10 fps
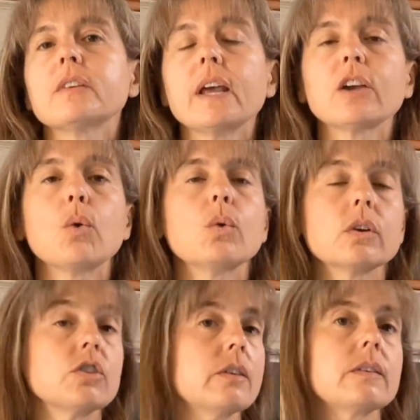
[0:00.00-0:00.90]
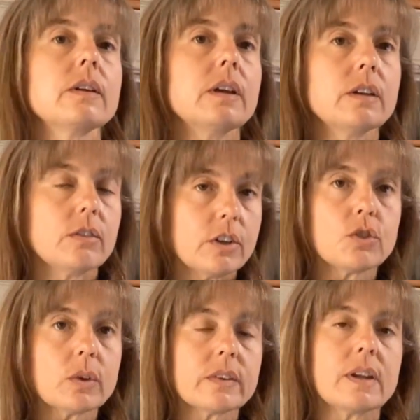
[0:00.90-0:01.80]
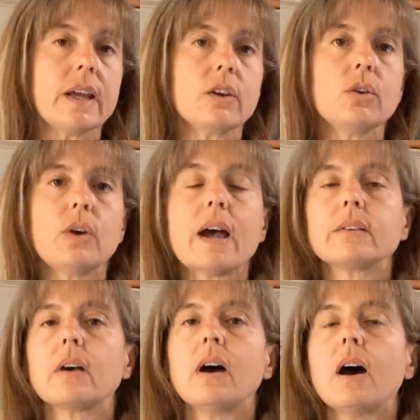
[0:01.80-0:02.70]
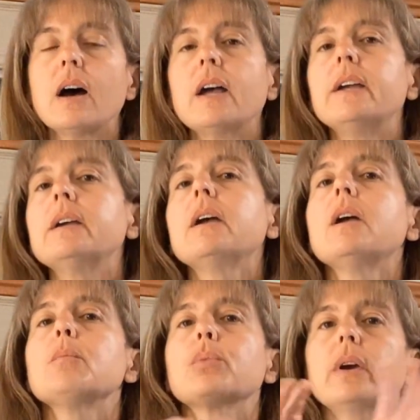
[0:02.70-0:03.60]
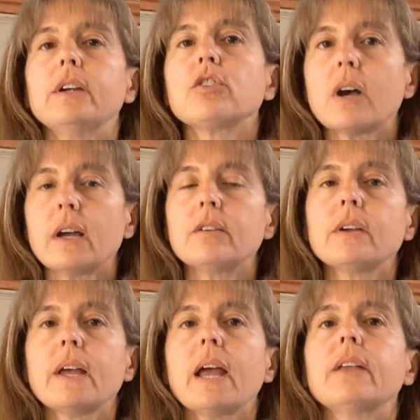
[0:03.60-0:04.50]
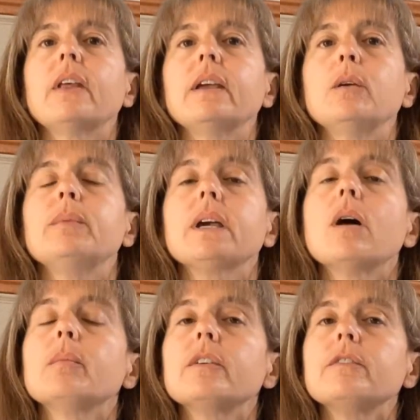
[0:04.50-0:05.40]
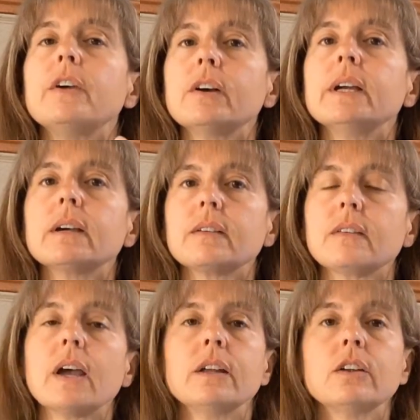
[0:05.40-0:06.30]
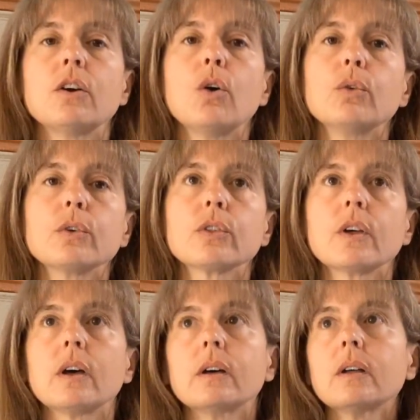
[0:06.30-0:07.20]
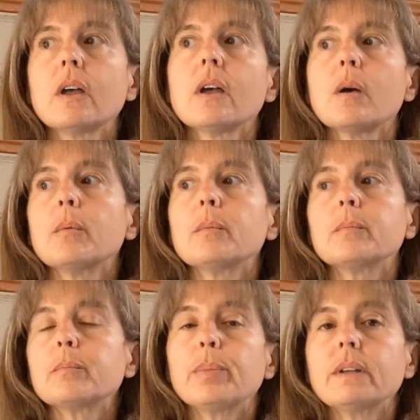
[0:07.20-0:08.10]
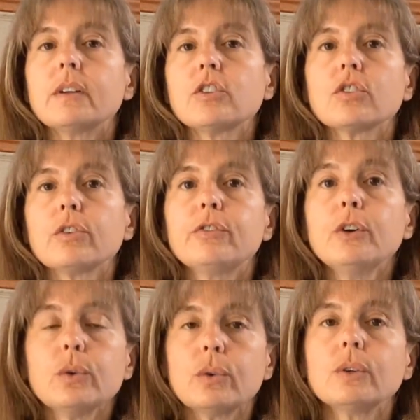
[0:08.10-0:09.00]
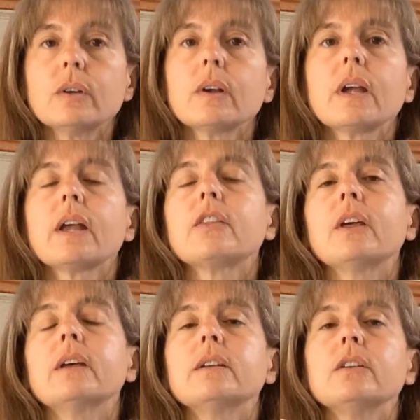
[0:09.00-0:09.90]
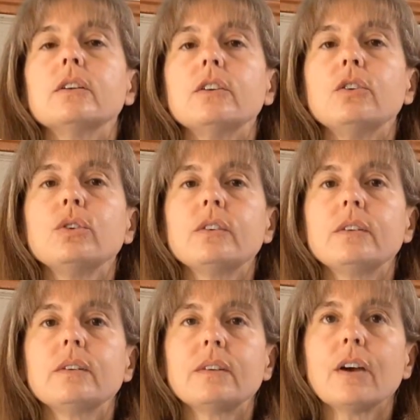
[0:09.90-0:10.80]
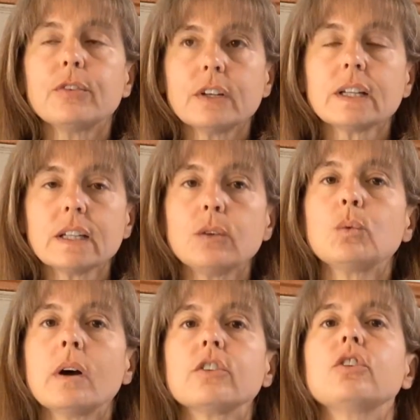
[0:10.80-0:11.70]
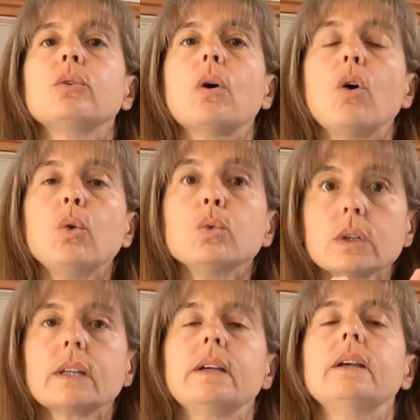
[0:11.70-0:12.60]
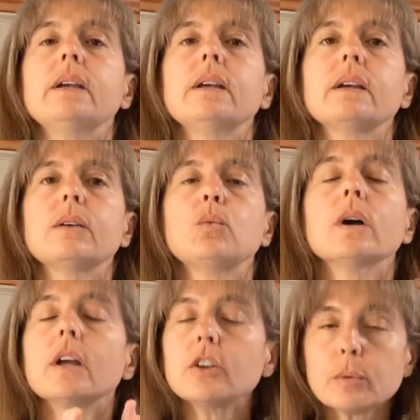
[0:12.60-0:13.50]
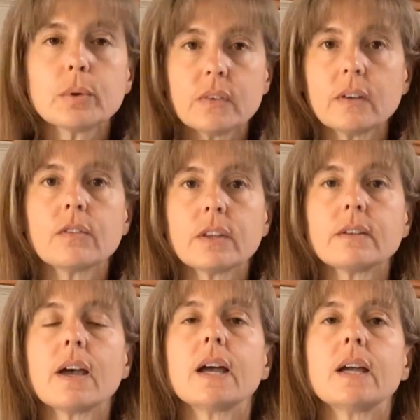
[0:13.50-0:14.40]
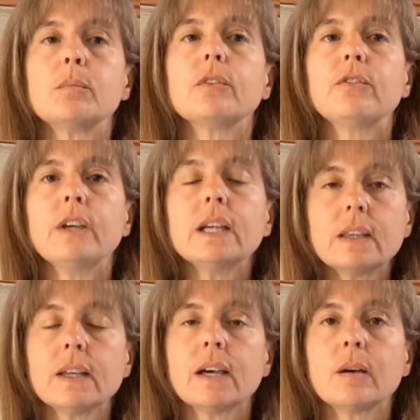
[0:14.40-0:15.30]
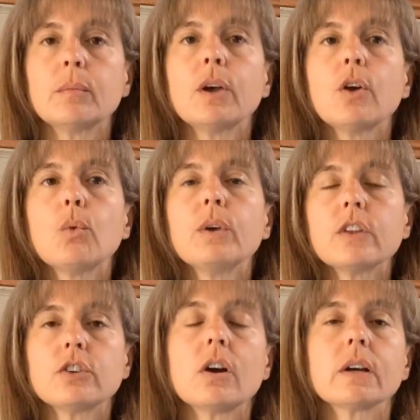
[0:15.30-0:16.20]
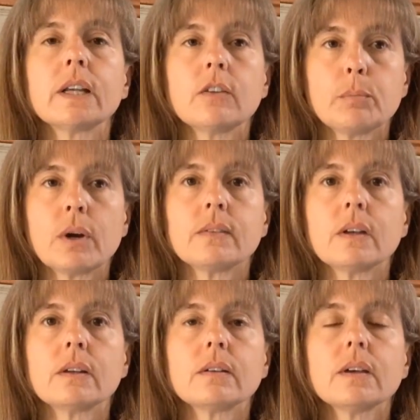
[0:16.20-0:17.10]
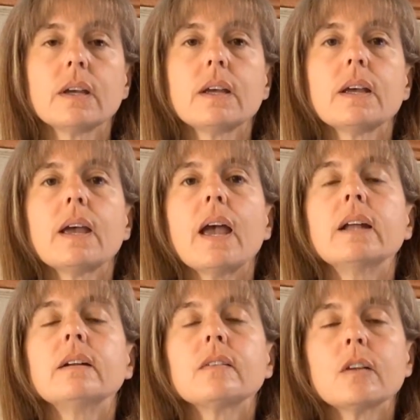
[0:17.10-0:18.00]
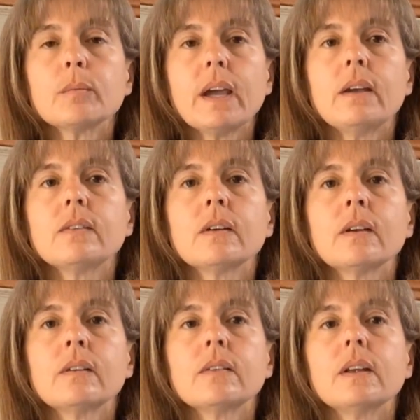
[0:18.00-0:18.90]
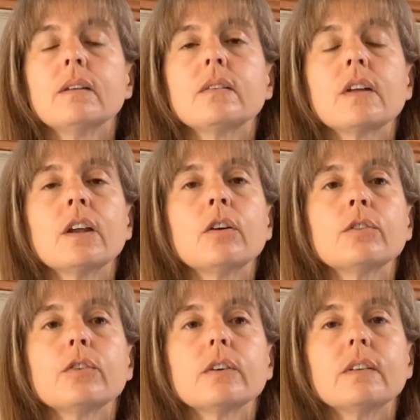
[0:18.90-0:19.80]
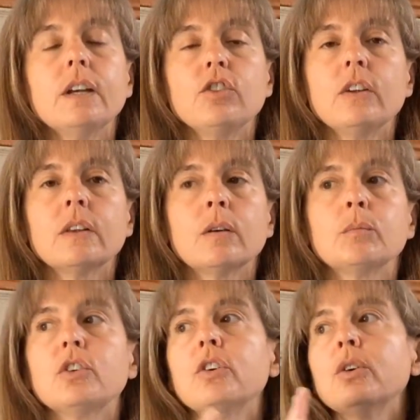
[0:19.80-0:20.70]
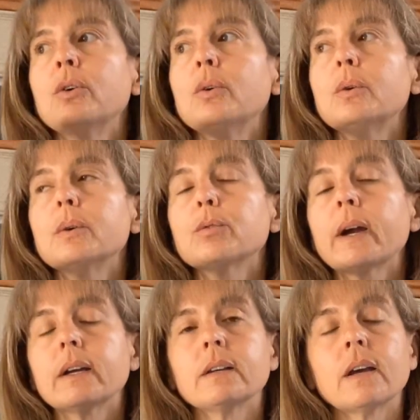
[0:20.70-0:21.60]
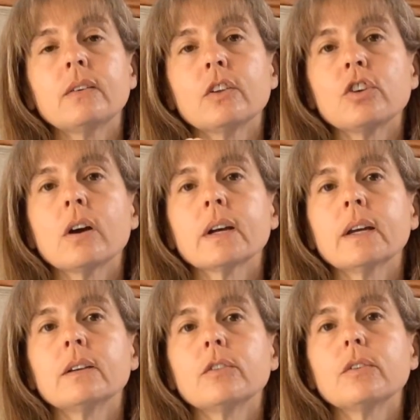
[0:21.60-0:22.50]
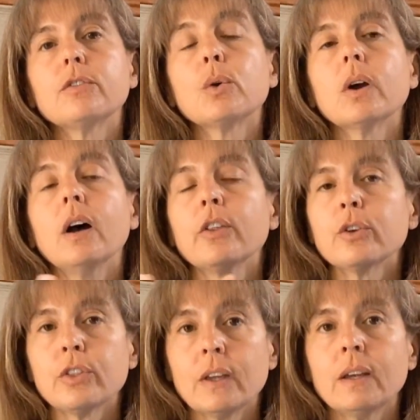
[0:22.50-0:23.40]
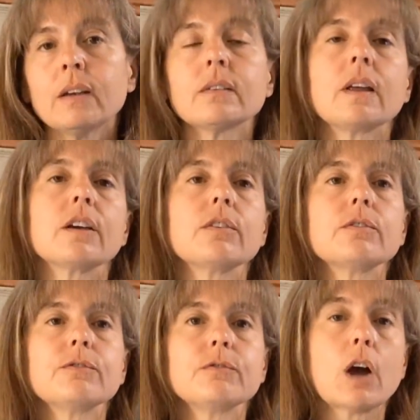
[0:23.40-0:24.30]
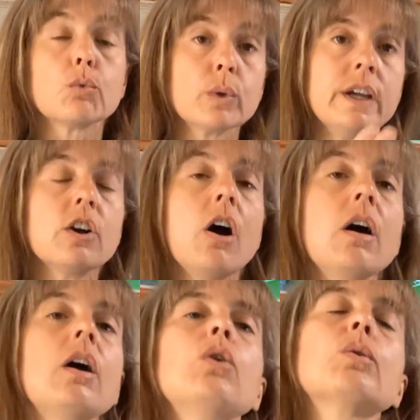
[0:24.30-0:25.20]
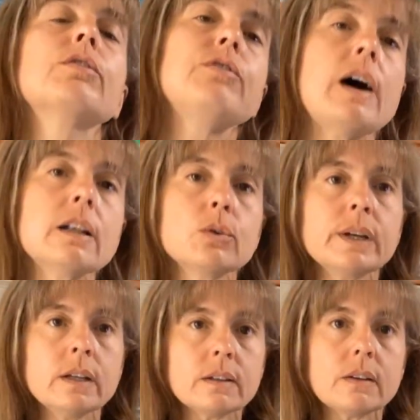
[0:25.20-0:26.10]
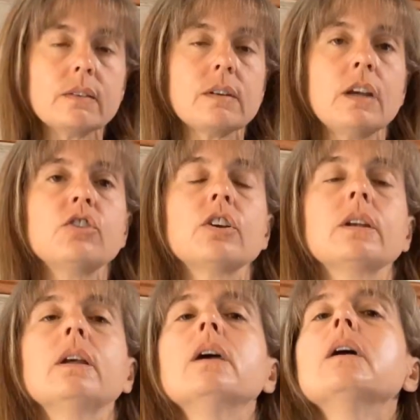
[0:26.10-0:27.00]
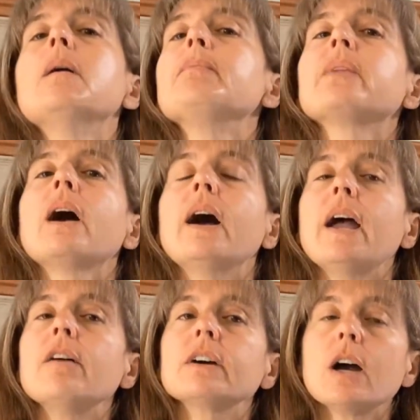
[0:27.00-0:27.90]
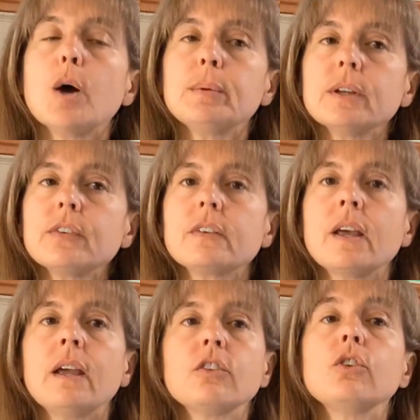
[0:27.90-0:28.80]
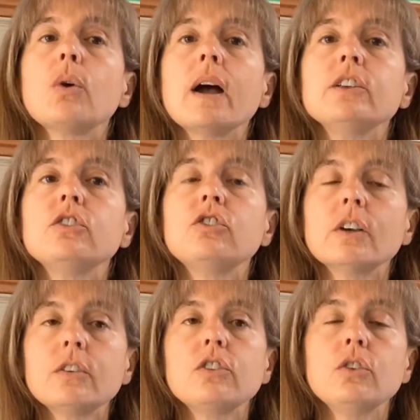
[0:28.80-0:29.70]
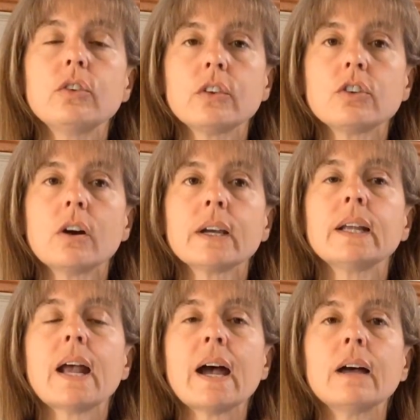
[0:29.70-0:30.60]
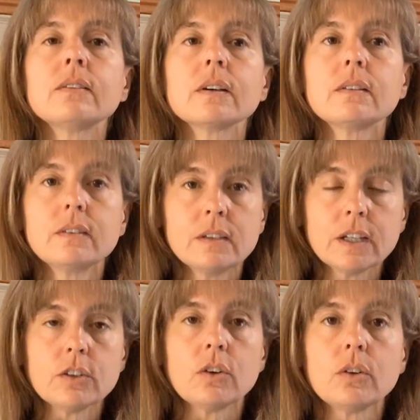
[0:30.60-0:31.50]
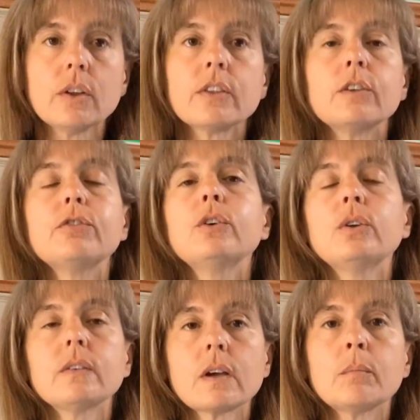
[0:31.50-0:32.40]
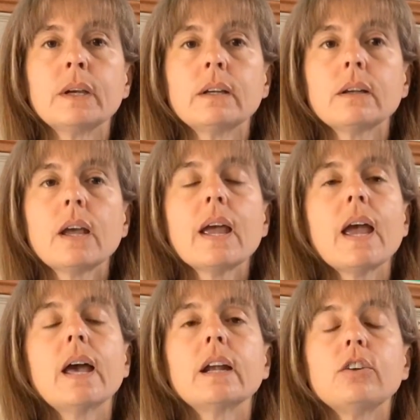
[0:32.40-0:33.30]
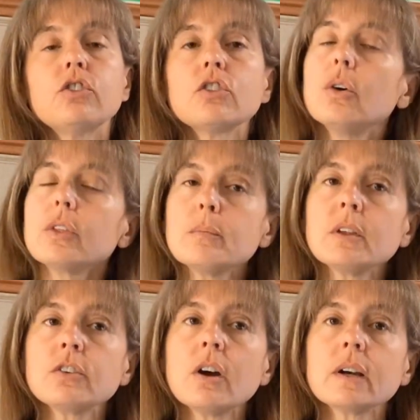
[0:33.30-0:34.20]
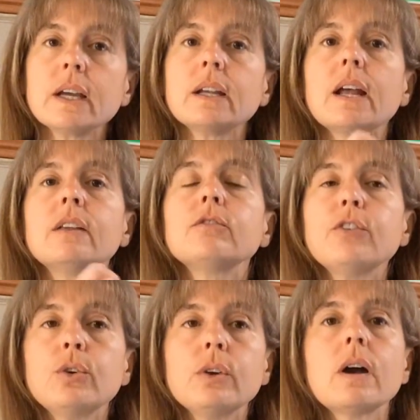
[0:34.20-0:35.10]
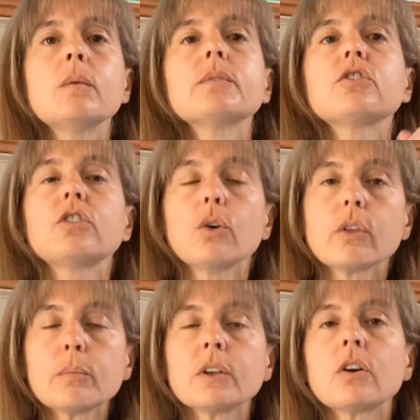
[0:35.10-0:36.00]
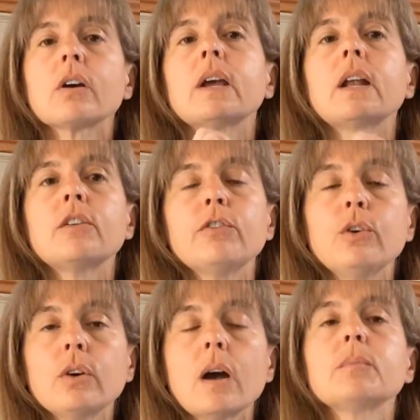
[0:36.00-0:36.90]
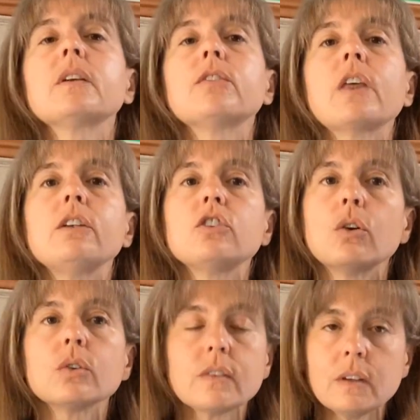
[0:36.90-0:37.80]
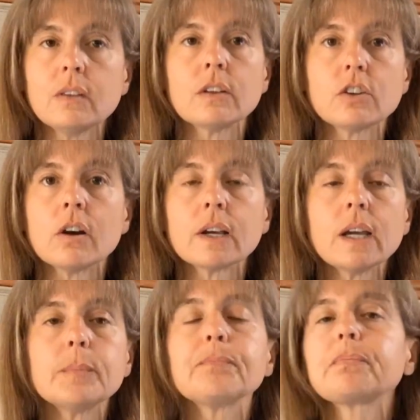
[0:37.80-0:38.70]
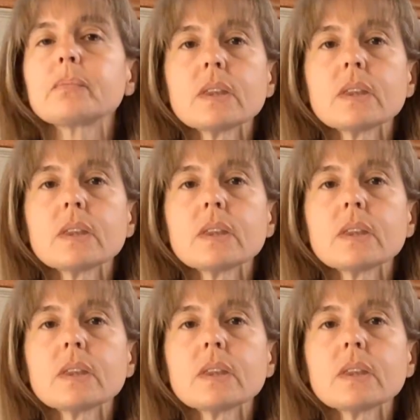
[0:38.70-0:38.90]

of snake or just an individual snake who has a high prey drive and they become very excited over the potential food, then you definitely want to only 100% of the time feed them when the target is present. And in some cases, instead of teaching them to recognize the target for other things like a recall or following it to station, I have a couple of snakes who I just use the target as a signal that food is coming. And I show them the target and food comes. Show them the target and food comes. If they don't see the target,